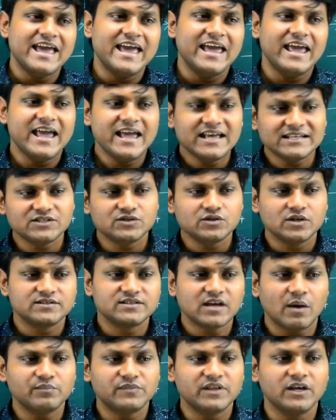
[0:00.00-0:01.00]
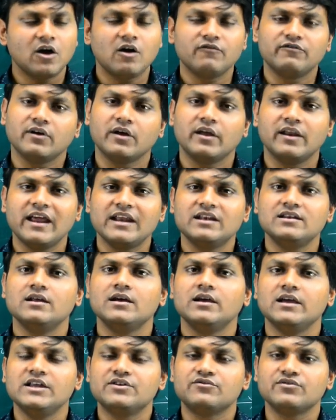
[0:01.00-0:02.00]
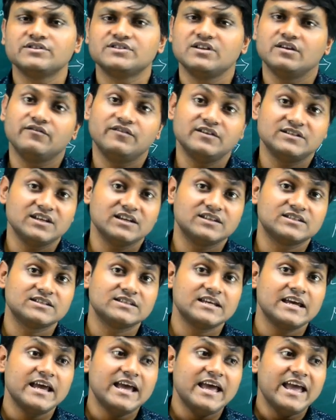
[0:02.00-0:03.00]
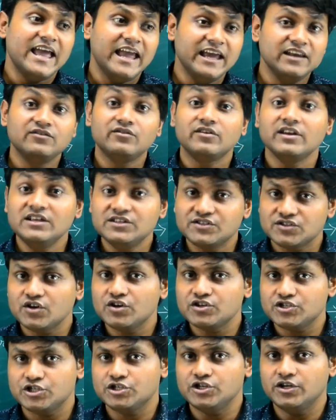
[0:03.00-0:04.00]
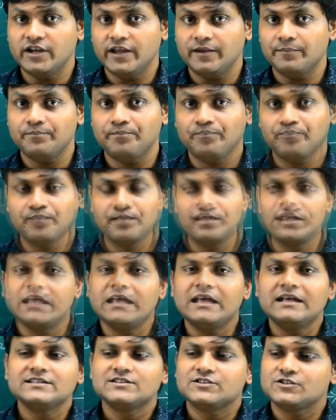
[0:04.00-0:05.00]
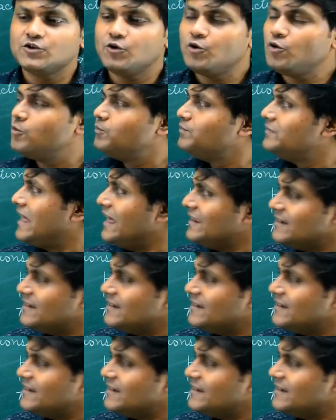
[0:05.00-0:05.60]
is something of a great interest in physics in research today. So that